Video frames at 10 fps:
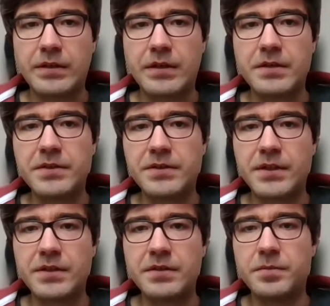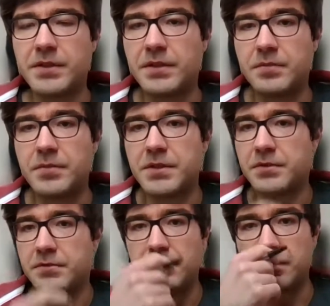And decided by an
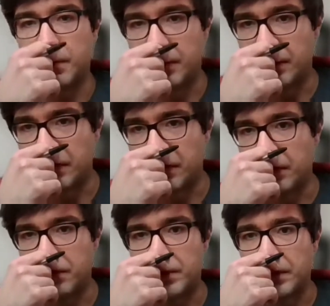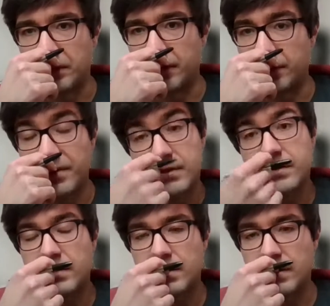administrative court, not a criminal one, but
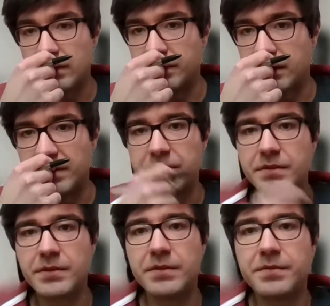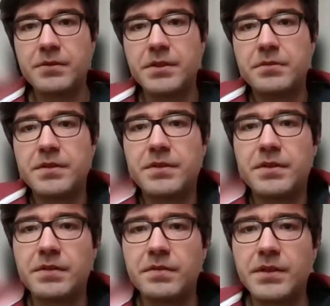still very, very, very
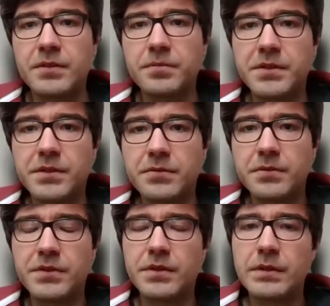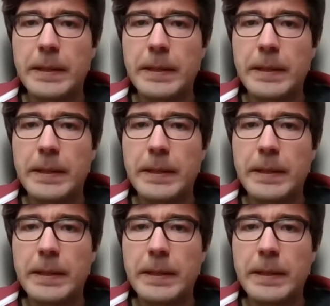interesting development, I'd say.